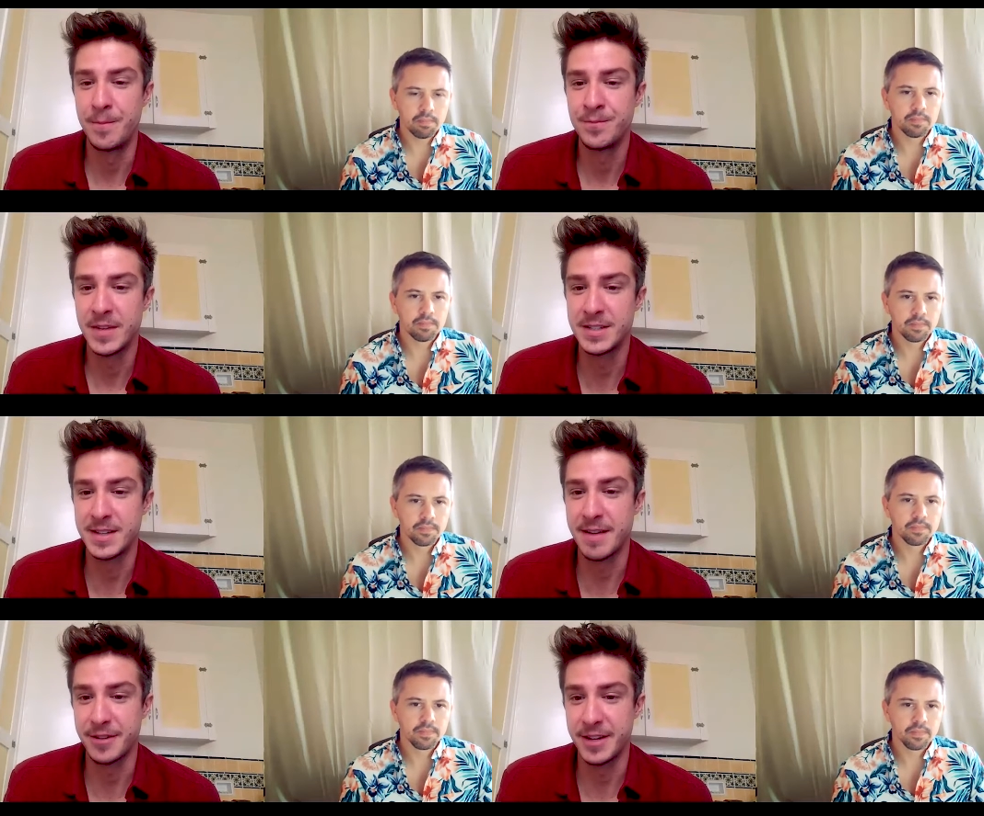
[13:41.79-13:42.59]
Speaker 1: It's
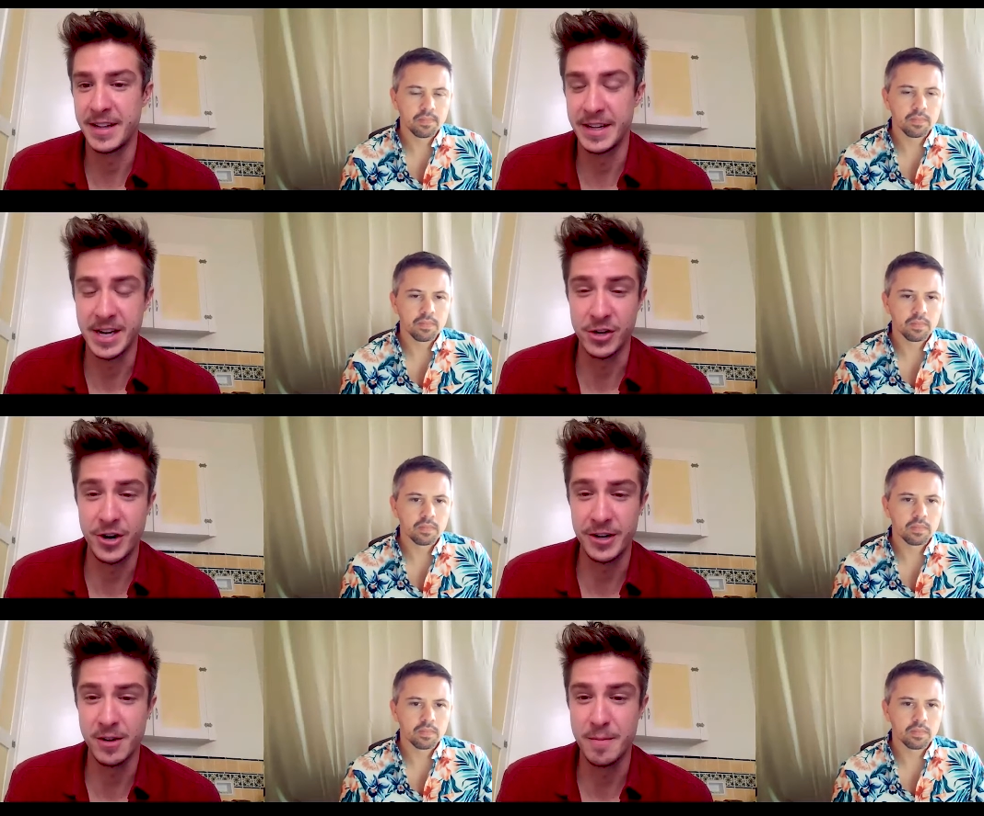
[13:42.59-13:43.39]
definitely hit like a
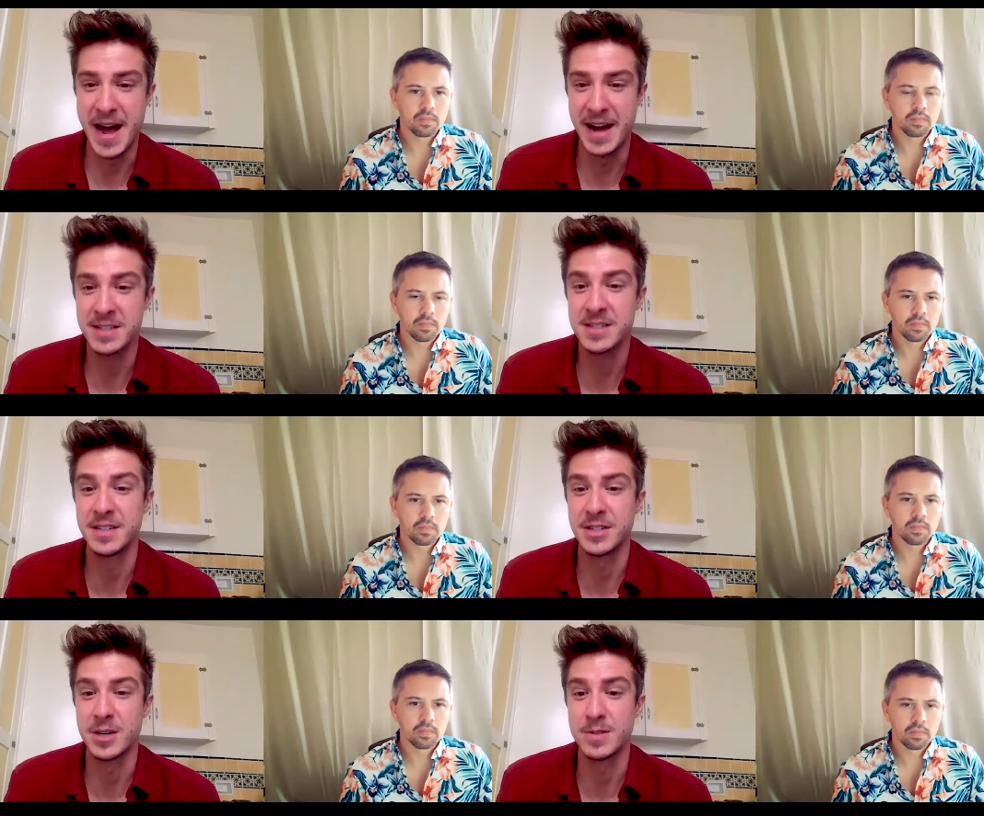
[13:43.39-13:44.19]
critical mass in
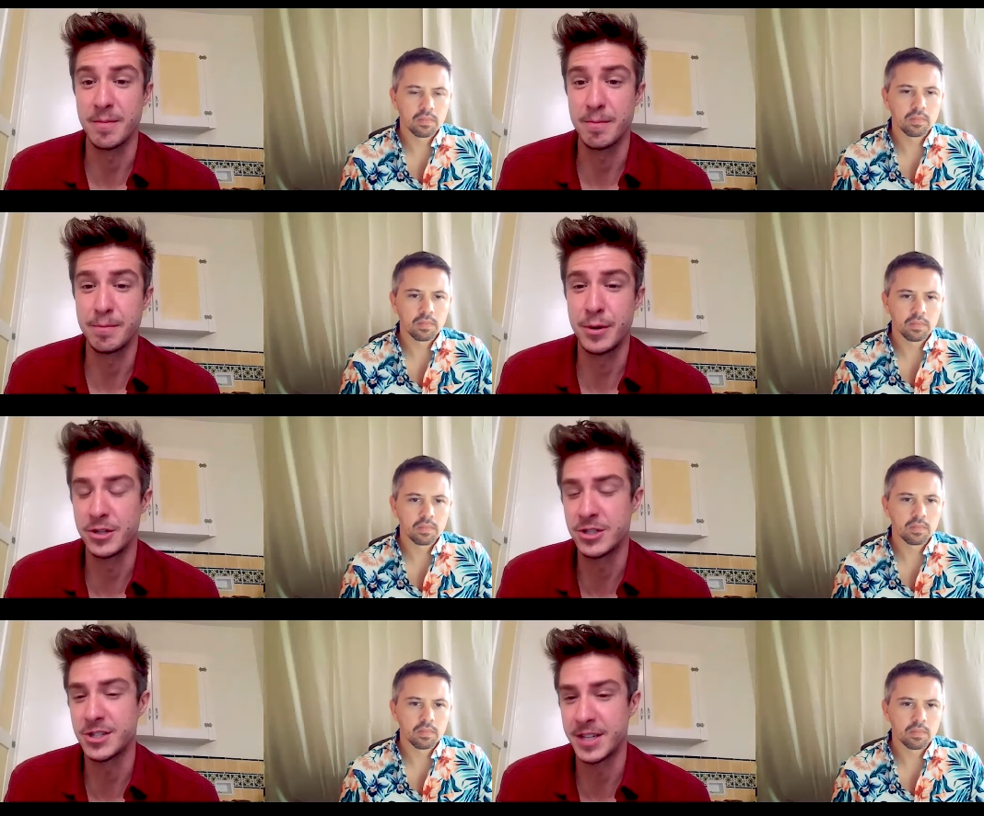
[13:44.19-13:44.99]
terms of
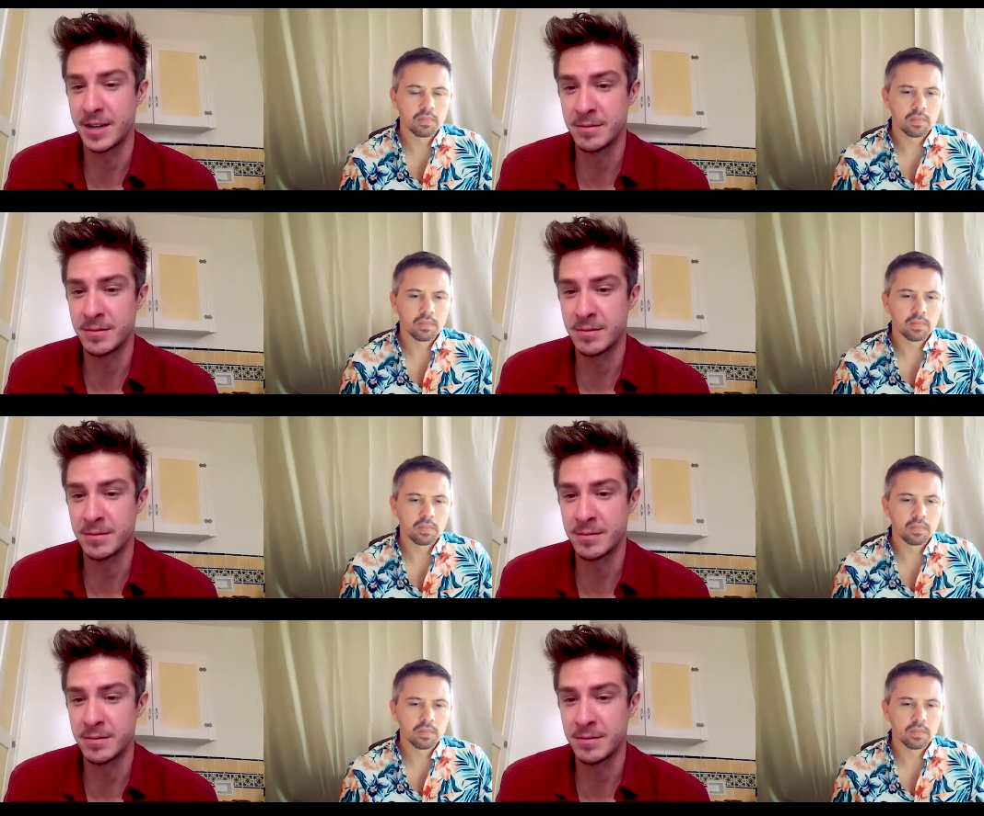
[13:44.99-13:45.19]
purchasing.